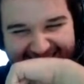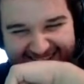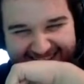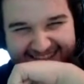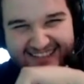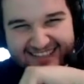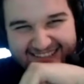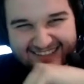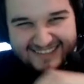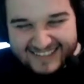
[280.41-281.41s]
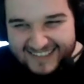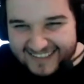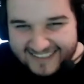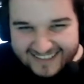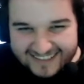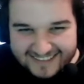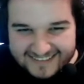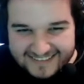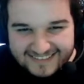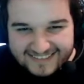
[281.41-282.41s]

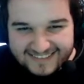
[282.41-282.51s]
(not speaking)